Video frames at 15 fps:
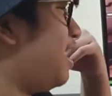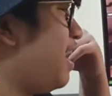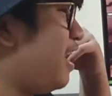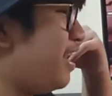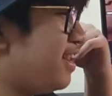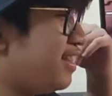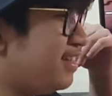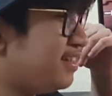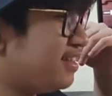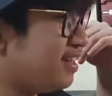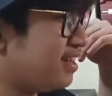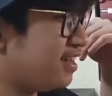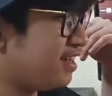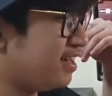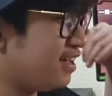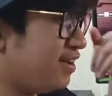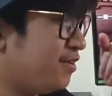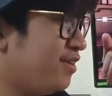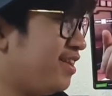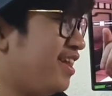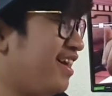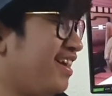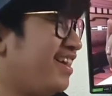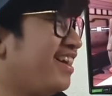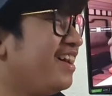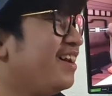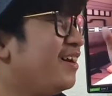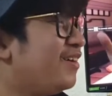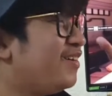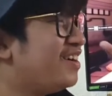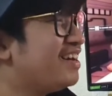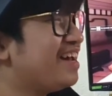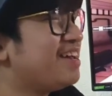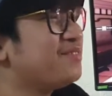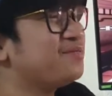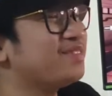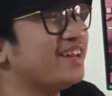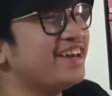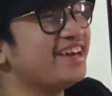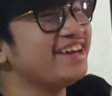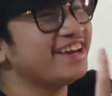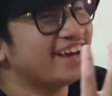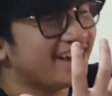and when I play,